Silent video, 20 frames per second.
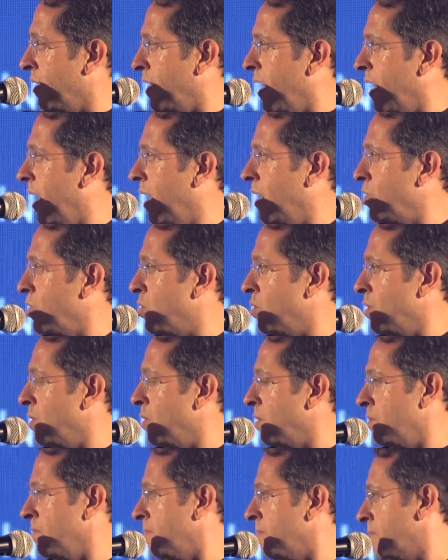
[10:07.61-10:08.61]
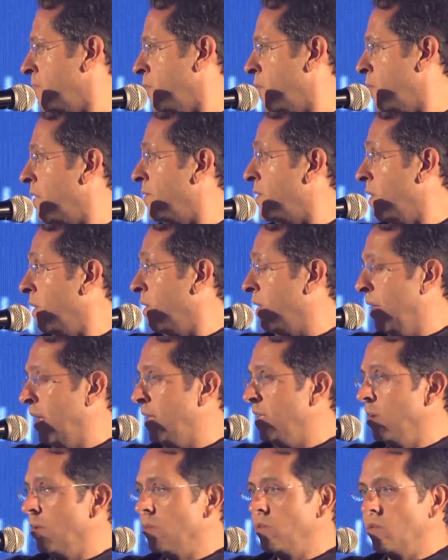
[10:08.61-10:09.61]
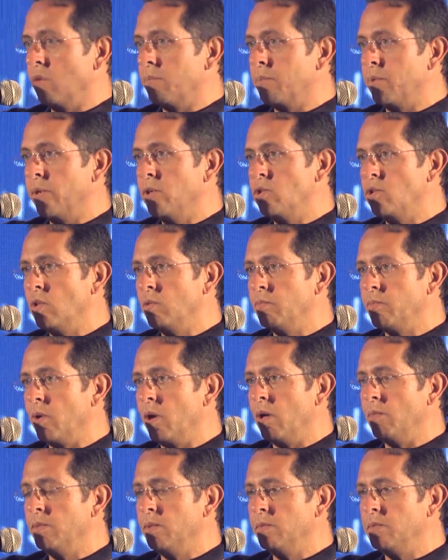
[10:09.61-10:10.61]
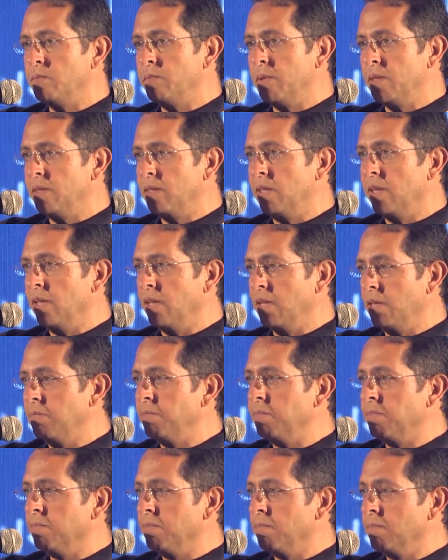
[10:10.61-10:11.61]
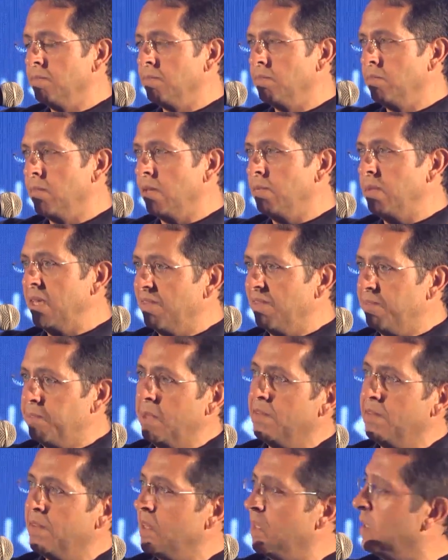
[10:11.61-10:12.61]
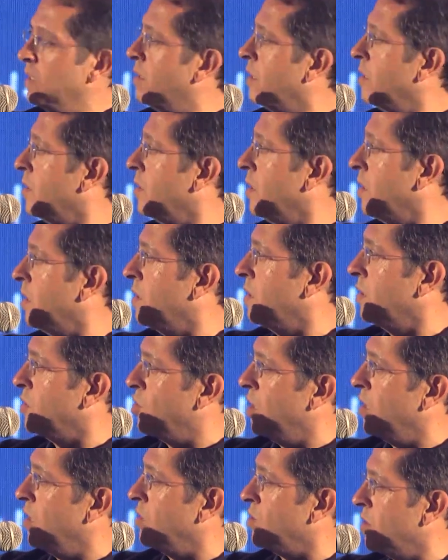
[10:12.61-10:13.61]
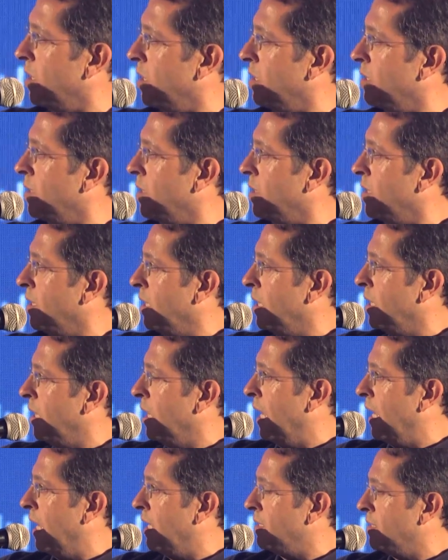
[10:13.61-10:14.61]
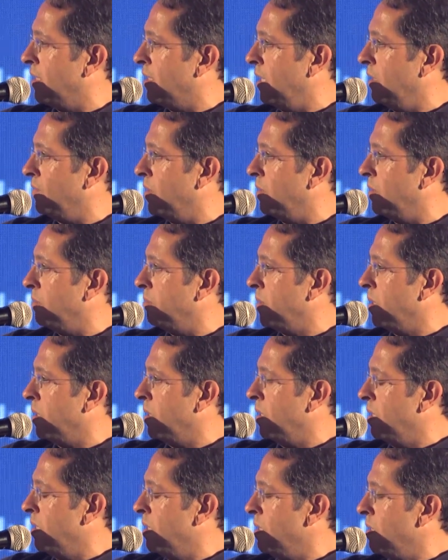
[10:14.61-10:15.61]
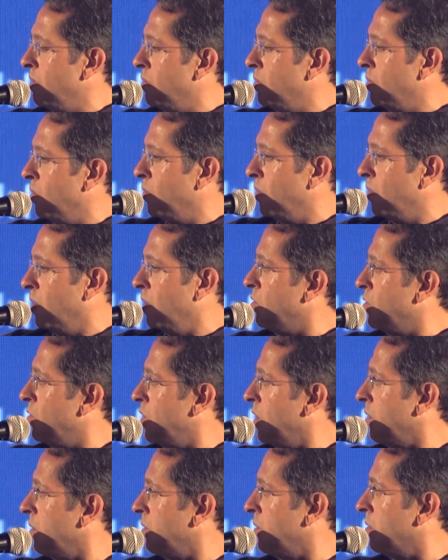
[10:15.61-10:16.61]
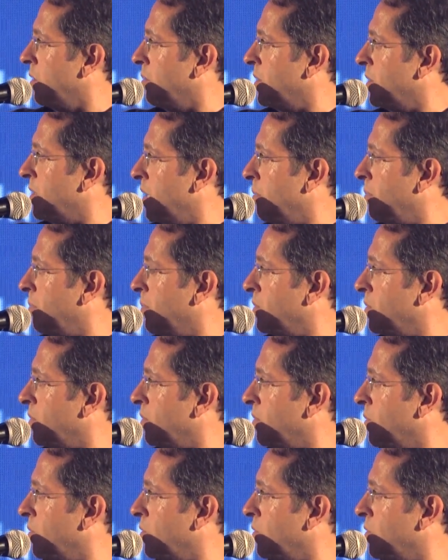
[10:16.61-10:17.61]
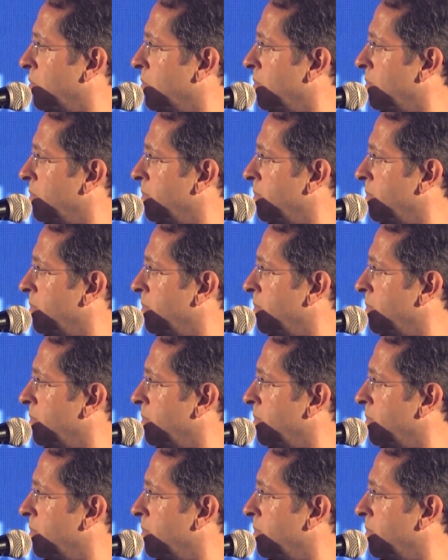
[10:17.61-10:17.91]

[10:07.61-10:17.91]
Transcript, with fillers: of cash or whatever, any other operational problems, but they maybe have pivoted and done a change that has saved them. So can you share some examples of those,